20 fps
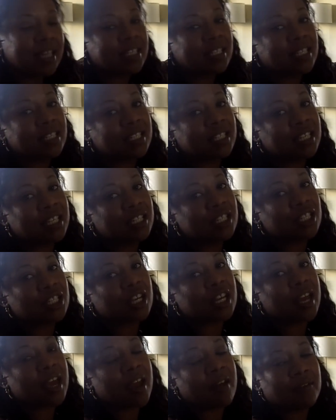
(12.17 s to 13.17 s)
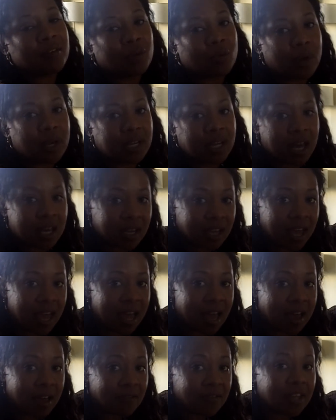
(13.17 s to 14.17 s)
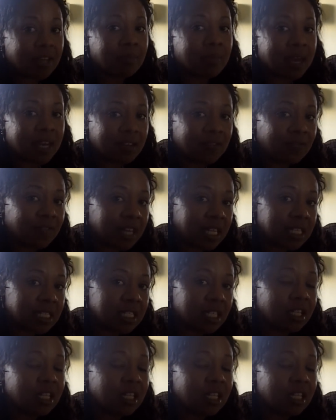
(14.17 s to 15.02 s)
to teach everyone how to have and manifest